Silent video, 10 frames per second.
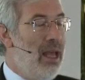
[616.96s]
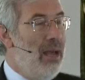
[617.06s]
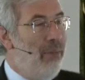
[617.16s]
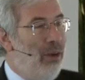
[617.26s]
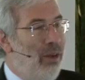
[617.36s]

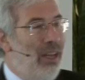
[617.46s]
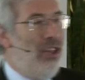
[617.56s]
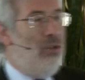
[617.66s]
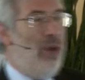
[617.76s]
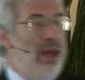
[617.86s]
But we need
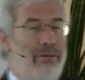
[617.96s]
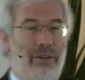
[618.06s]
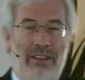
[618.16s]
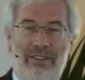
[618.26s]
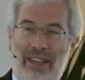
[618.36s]
to have
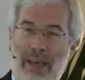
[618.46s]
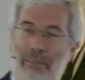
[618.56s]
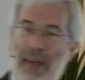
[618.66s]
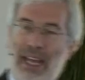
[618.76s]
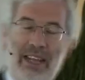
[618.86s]
a step
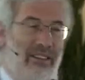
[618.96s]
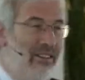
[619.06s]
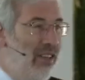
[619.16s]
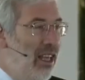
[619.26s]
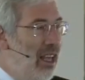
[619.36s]
back and
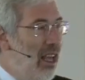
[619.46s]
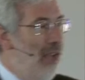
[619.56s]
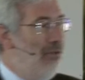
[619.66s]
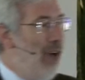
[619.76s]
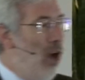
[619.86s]
see
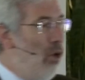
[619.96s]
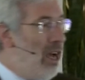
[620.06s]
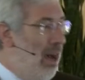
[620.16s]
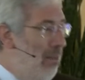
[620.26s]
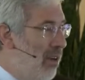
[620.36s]
if how
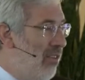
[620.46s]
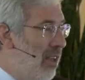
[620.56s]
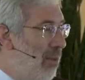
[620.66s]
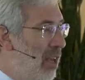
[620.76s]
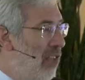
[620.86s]

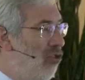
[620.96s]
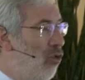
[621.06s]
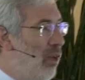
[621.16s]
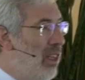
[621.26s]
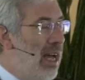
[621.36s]
cumbersome is
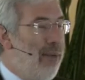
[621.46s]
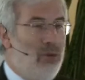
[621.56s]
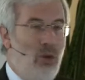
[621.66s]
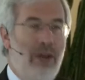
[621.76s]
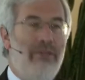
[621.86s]
to adapt
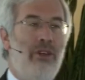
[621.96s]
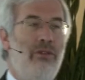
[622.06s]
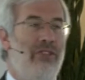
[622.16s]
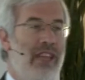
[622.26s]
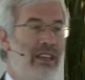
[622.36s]
all of those
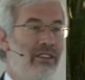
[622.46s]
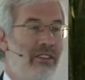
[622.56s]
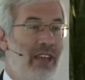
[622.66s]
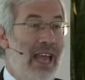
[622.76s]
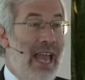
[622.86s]
things.
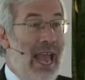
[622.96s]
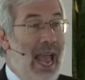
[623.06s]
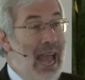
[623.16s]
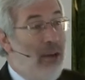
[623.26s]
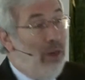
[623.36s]

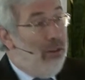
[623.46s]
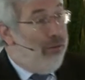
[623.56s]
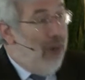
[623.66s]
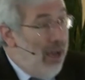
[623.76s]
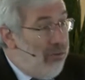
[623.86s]
And with
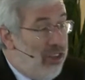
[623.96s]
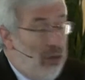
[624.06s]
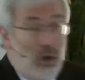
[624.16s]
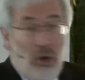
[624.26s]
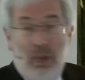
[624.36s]
5G,
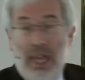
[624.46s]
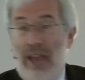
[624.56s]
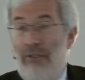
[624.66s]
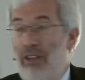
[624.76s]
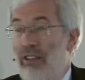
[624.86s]
what we
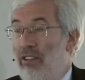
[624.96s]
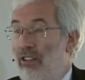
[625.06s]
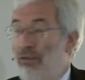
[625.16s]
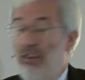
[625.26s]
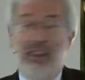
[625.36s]
have is this
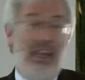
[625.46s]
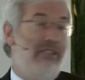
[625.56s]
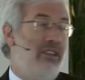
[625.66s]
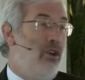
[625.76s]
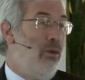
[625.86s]

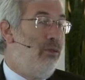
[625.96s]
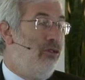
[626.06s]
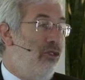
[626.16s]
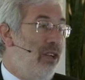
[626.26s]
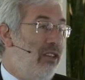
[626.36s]
fantastic
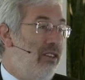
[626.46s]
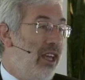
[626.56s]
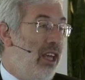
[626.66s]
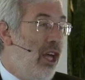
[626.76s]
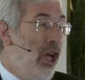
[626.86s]

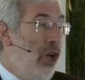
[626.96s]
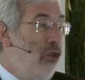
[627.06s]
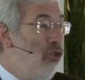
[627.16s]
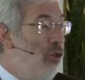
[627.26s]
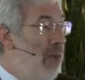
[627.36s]
opportunity
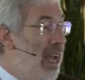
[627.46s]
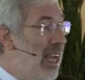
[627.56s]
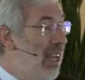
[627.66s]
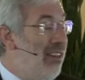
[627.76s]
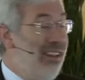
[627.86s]
to make
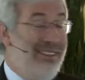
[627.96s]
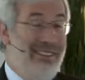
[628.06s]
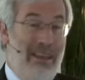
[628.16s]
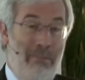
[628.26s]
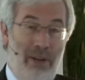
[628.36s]
it
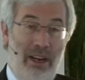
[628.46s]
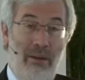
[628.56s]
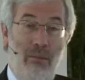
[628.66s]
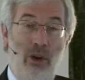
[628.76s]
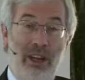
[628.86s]
simpler,
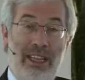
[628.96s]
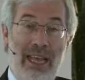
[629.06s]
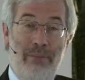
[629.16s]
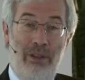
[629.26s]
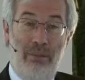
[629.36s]
more
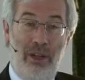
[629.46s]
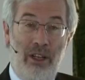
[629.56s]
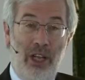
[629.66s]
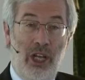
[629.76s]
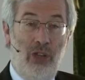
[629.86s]
adaptable,
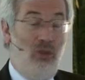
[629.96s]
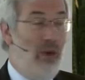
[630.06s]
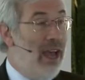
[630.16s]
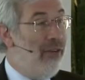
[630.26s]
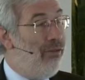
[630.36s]
to
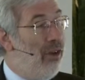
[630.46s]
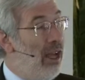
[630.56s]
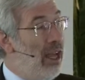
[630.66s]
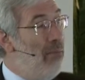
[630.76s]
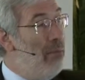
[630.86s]
have
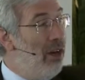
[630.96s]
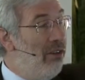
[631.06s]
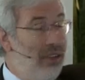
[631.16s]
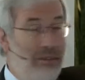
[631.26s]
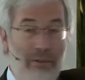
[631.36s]

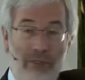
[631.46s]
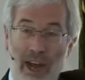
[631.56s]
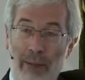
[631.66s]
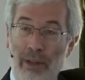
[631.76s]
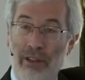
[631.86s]
immersive
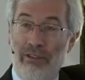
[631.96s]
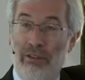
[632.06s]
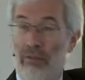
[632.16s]
environments,